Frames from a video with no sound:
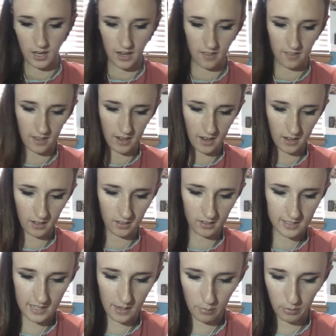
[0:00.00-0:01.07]
And then
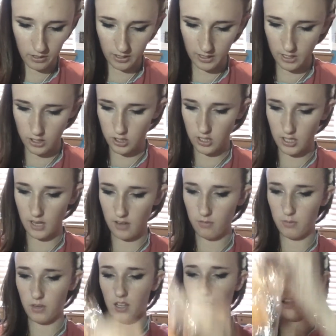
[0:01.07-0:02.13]
separately, she gave
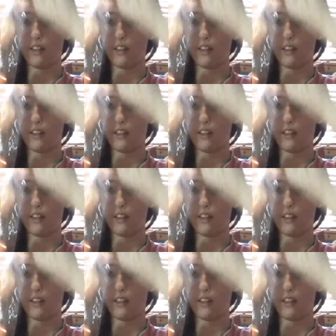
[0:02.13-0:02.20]
me